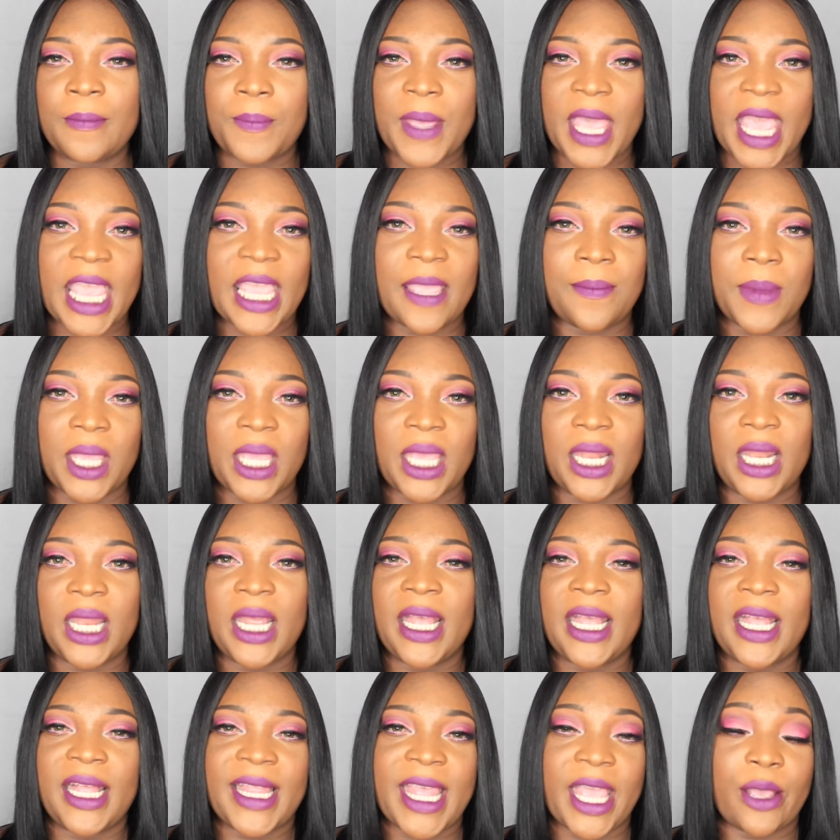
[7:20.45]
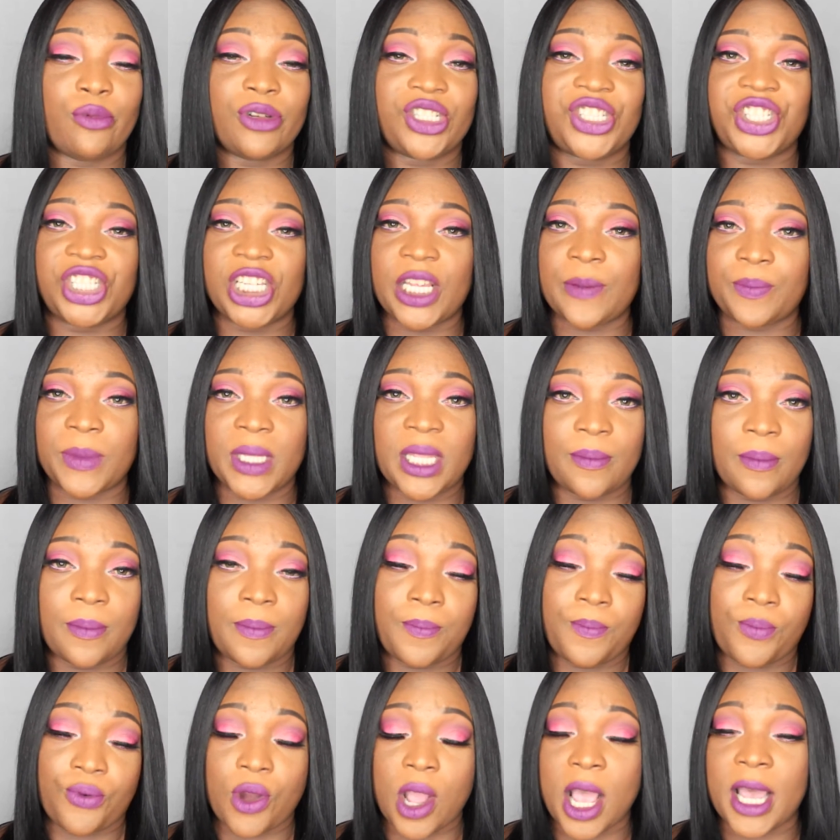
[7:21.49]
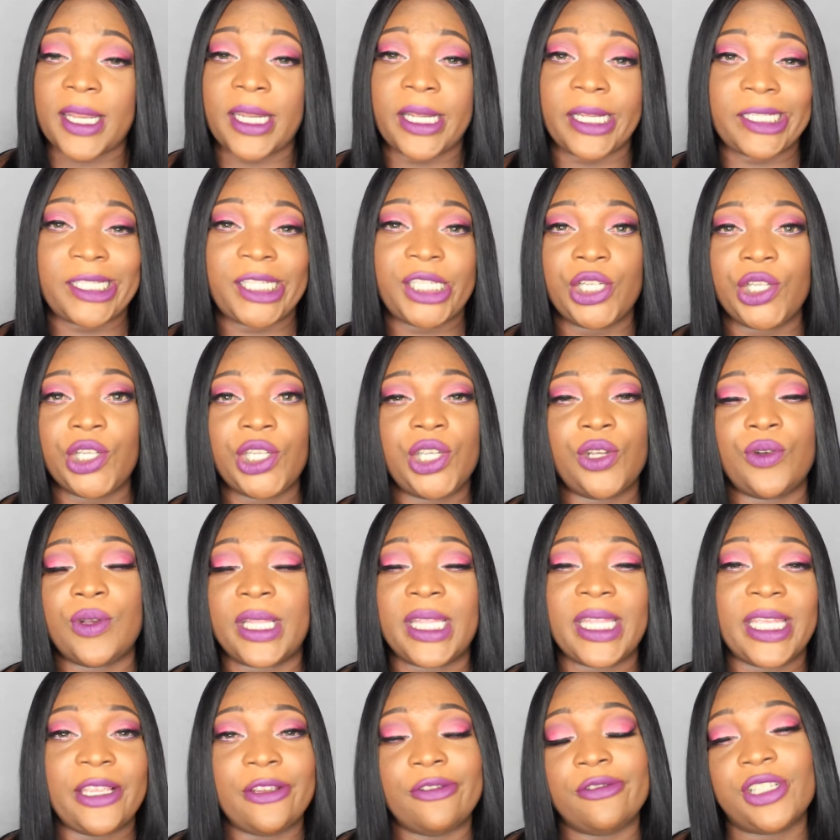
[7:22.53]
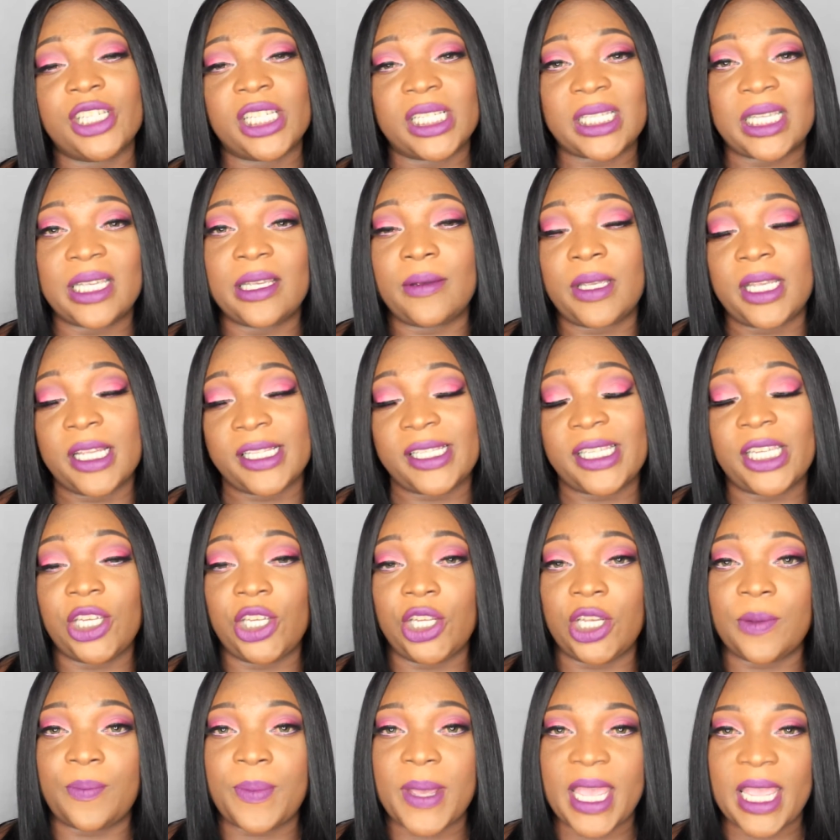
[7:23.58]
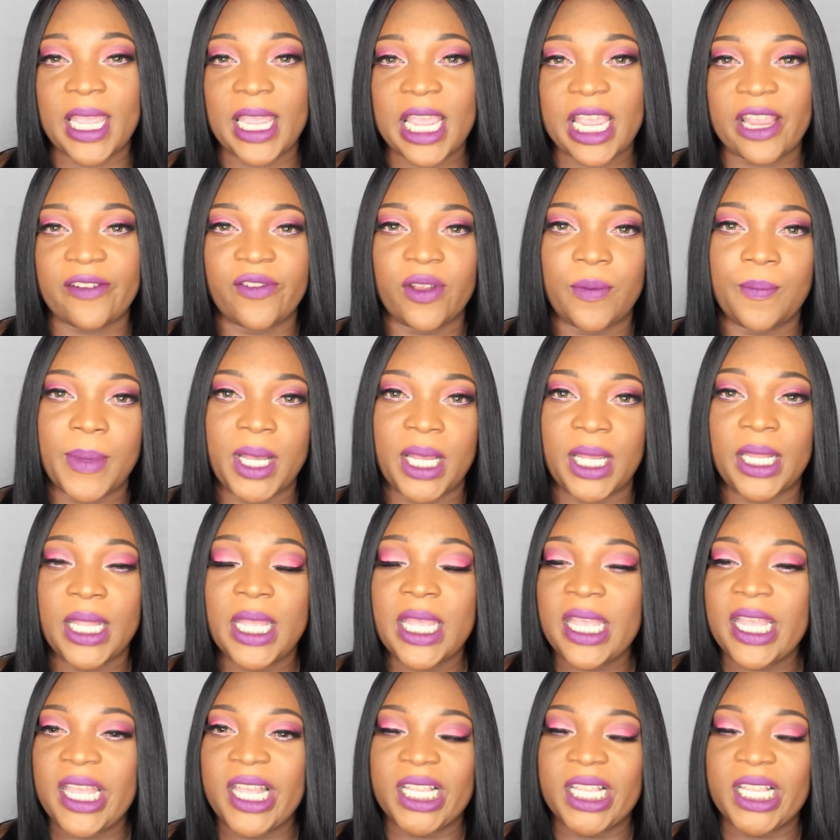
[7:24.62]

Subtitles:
payment, they will ship the product to you, and then you just continue to pay every month.